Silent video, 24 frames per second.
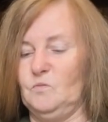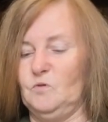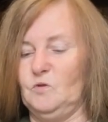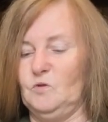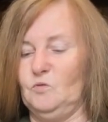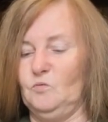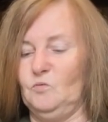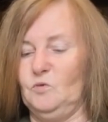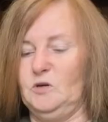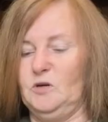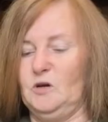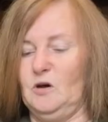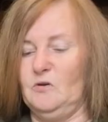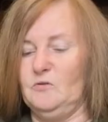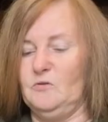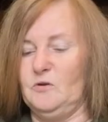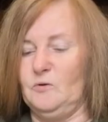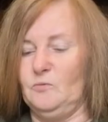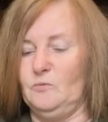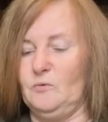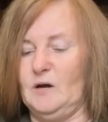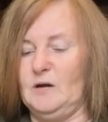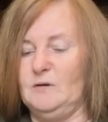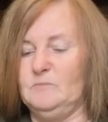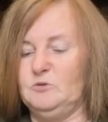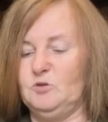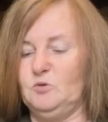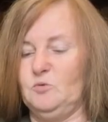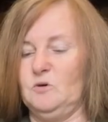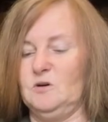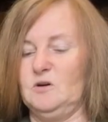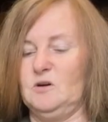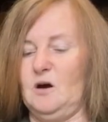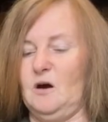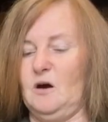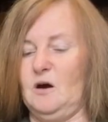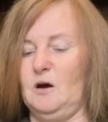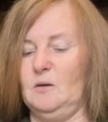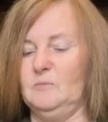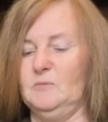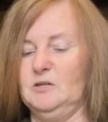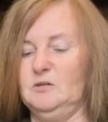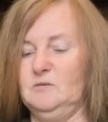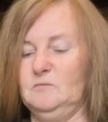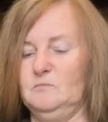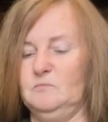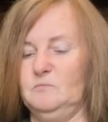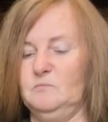We know that rapes were
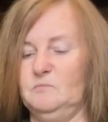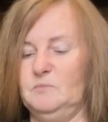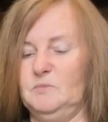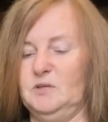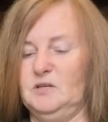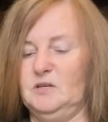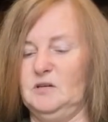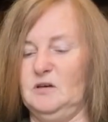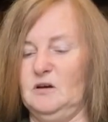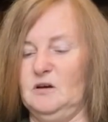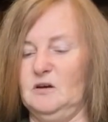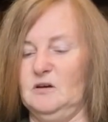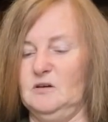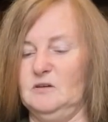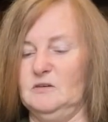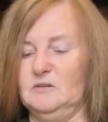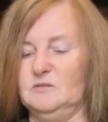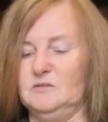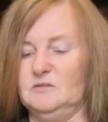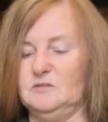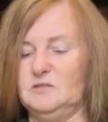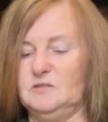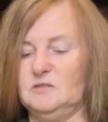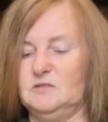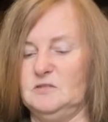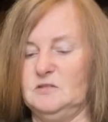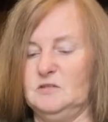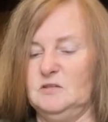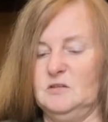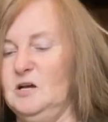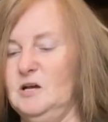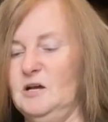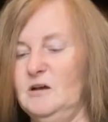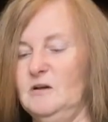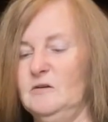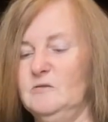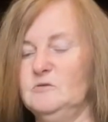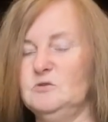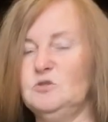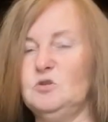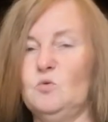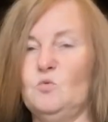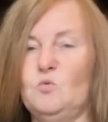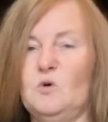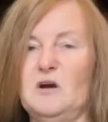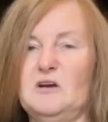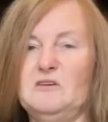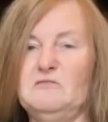common because it was a
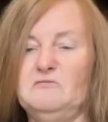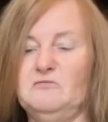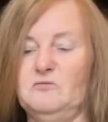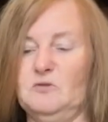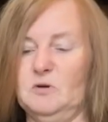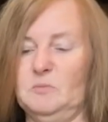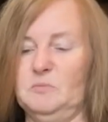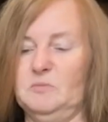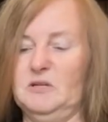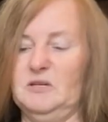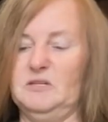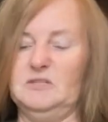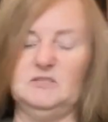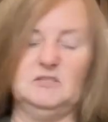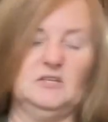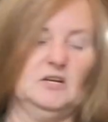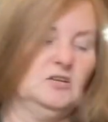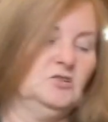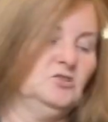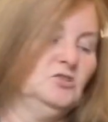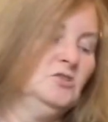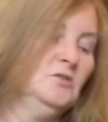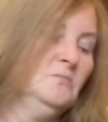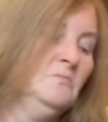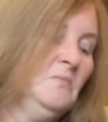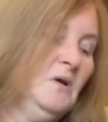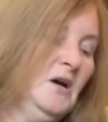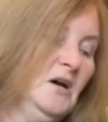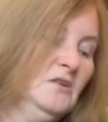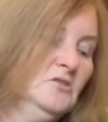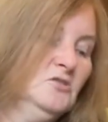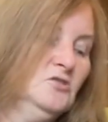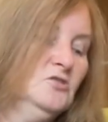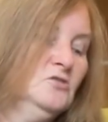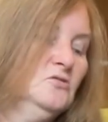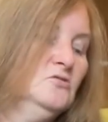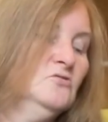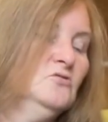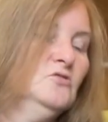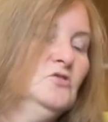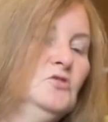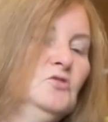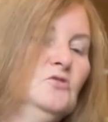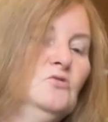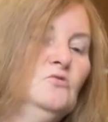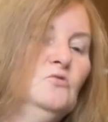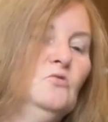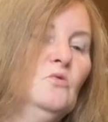way for a plantation master
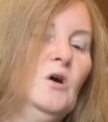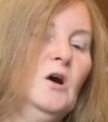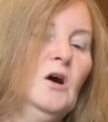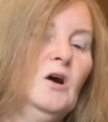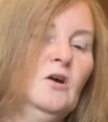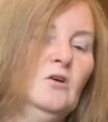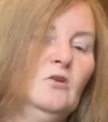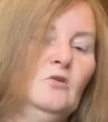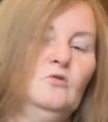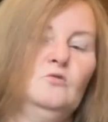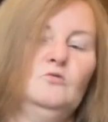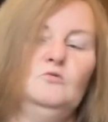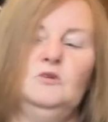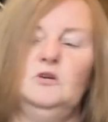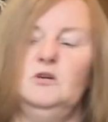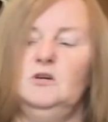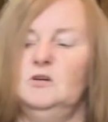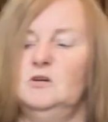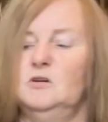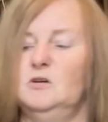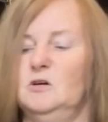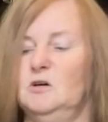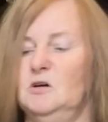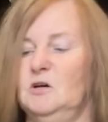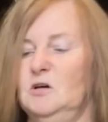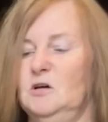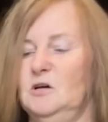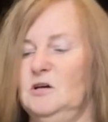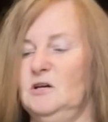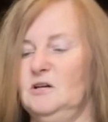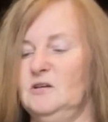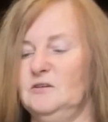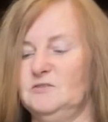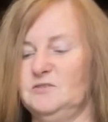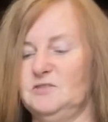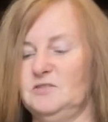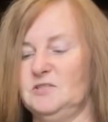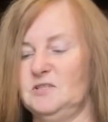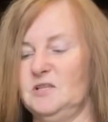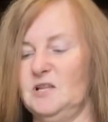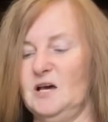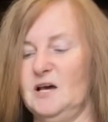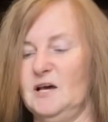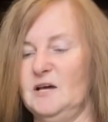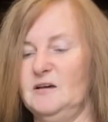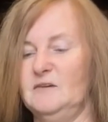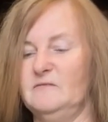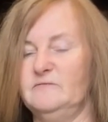to own his
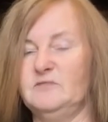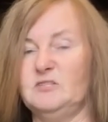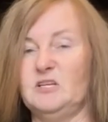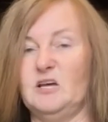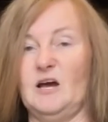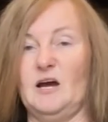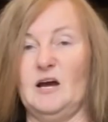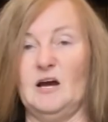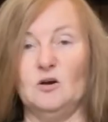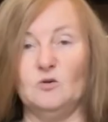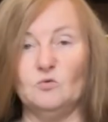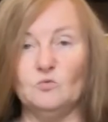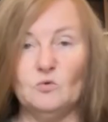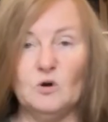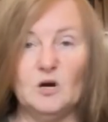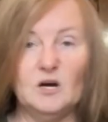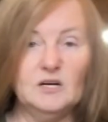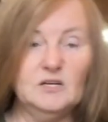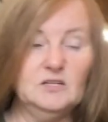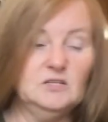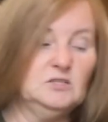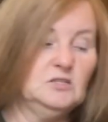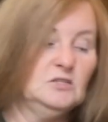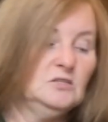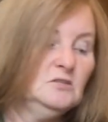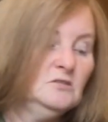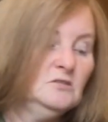slaves outright.